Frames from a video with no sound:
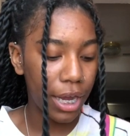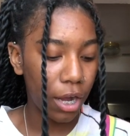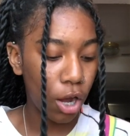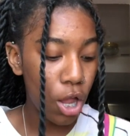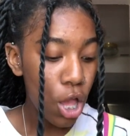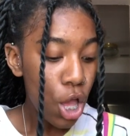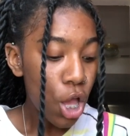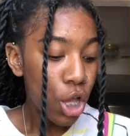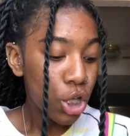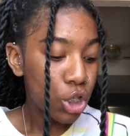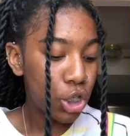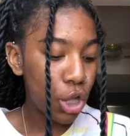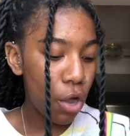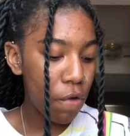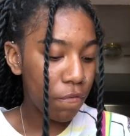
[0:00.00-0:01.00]
later.
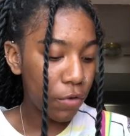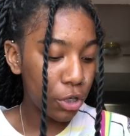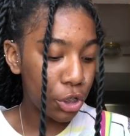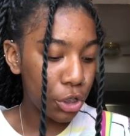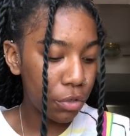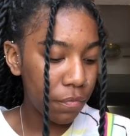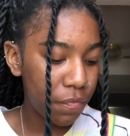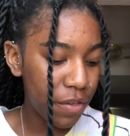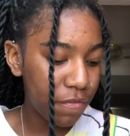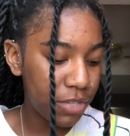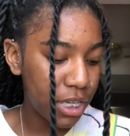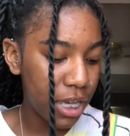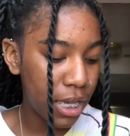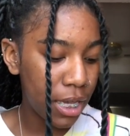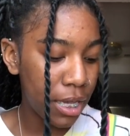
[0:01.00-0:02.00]
So for June
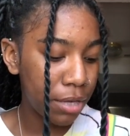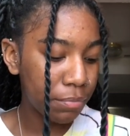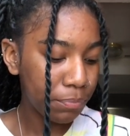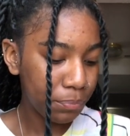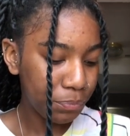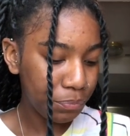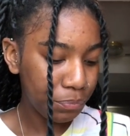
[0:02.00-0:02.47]
15th,